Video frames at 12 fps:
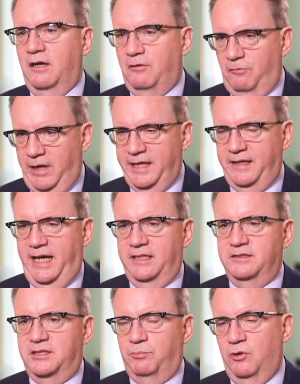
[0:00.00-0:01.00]
Ran that
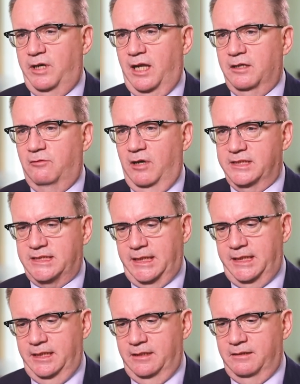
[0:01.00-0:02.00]
and deployed it across the
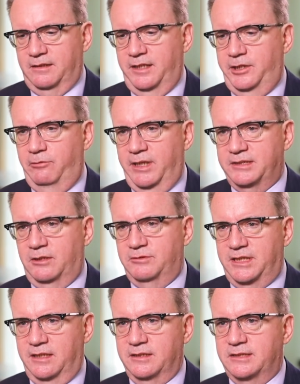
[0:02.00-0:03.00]
U.S.
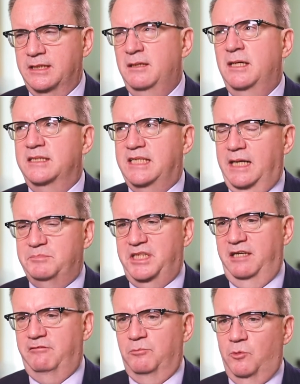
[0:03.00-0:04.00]
hotels.
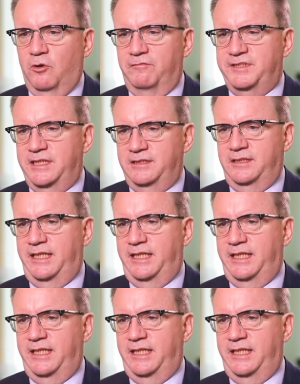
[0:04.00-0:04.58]
TimeSaver morphed into